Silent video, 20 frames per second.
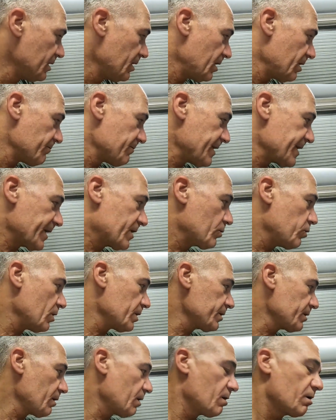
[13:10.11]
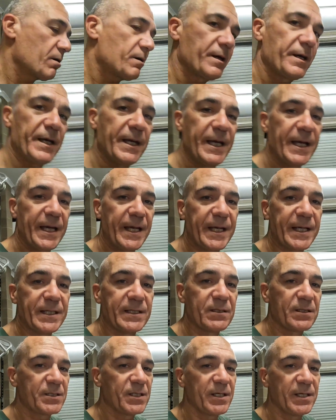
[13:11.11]
I run a quad lock
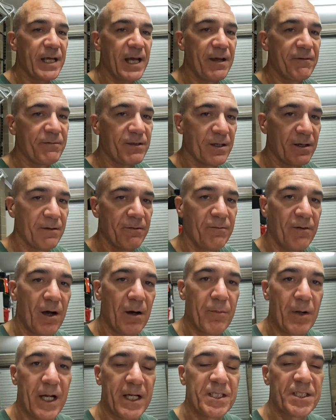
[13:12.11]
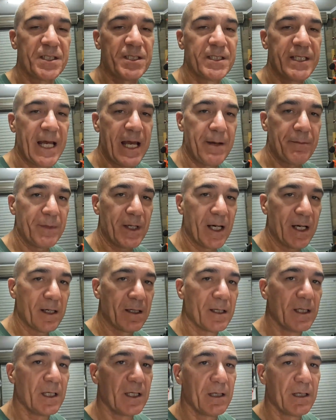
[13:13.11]
and I don't have the vibration dampener